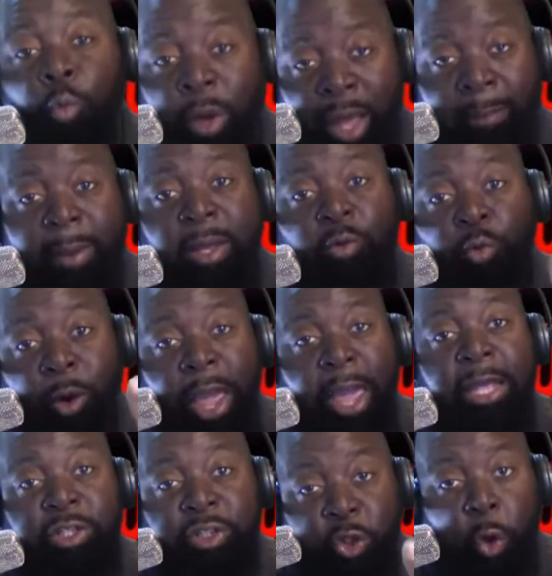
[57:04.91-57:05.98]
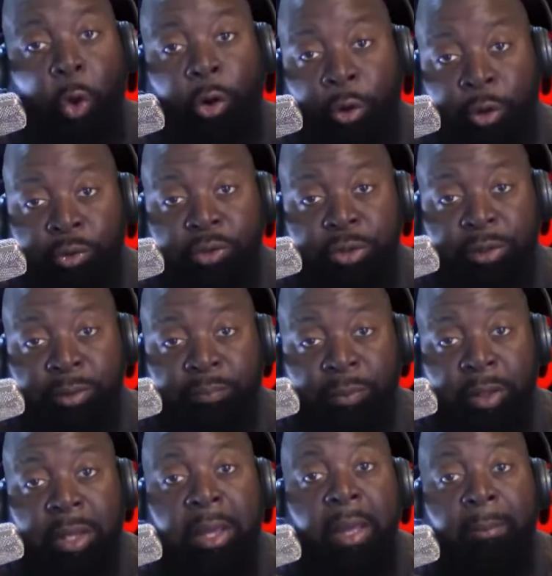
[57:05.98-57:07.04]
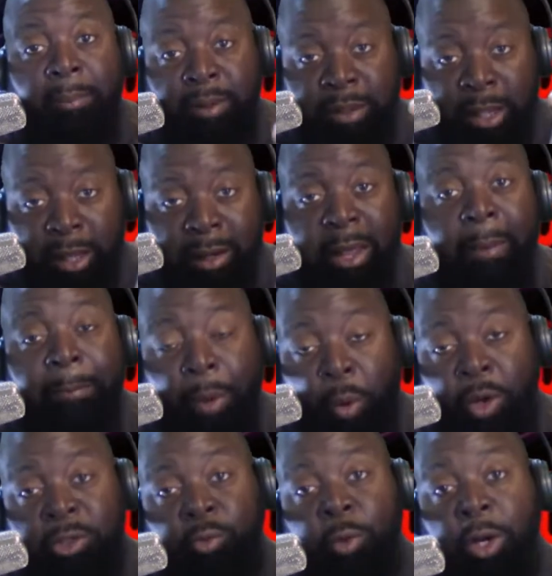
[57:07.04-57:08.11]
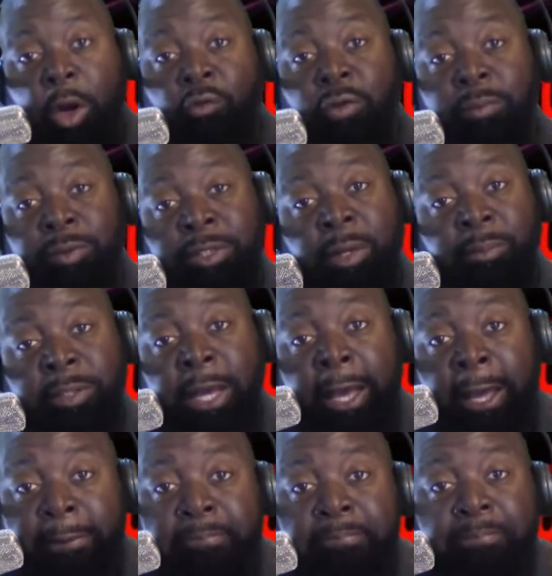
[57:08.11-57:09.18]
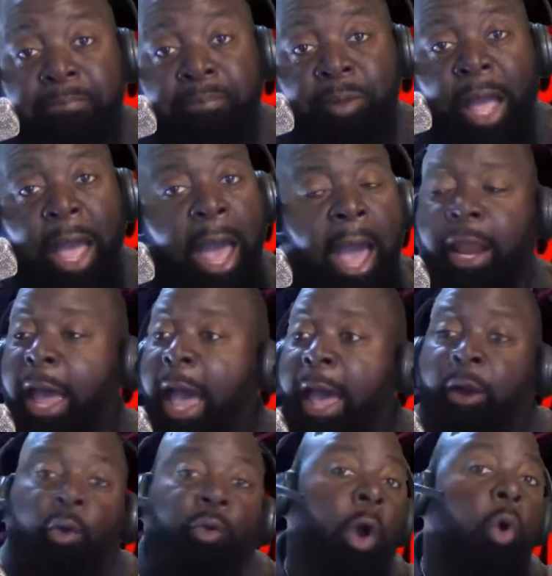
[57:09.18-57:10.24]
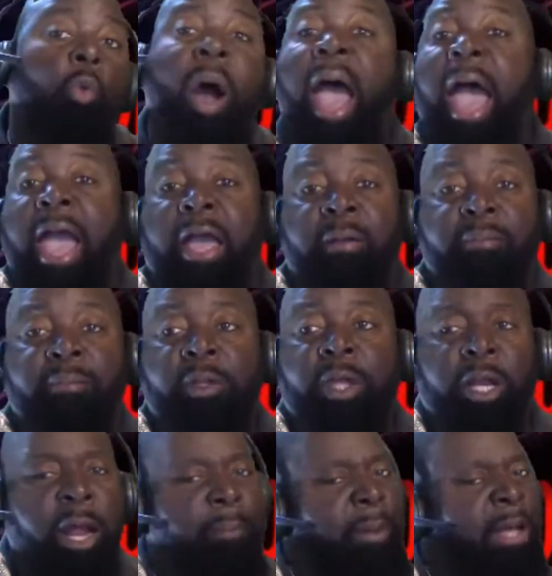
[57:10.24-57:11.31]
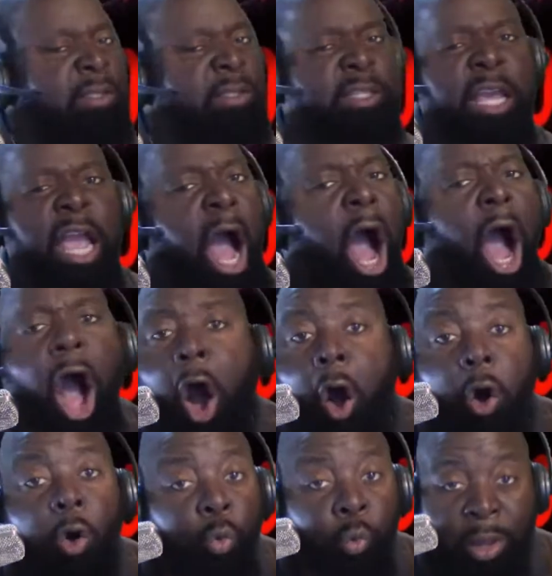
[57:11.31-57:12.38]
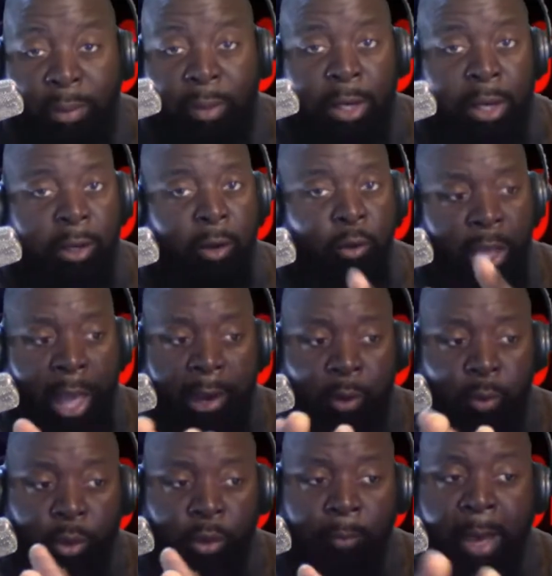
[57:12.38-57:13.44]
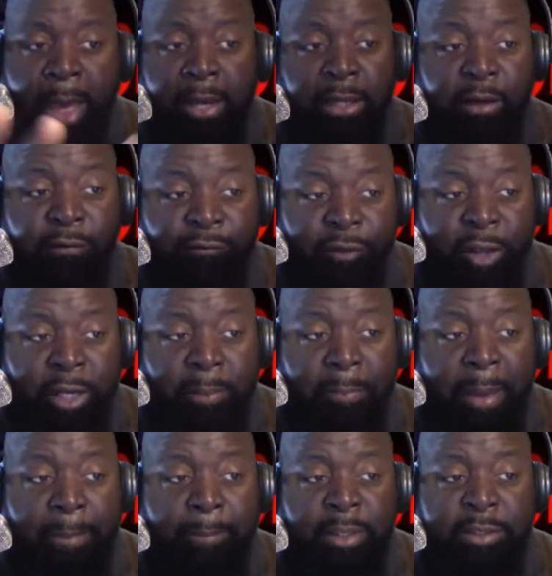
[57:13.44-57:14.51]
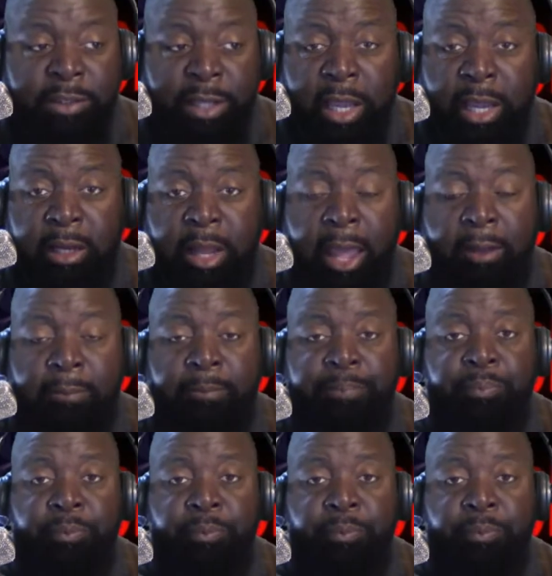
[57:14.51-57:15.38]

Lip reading: Women raise daughters, but they'll let boys run over them sometimes. I don't know why. And I'm not saying all women. I don't want nobody to get offended by me saying that.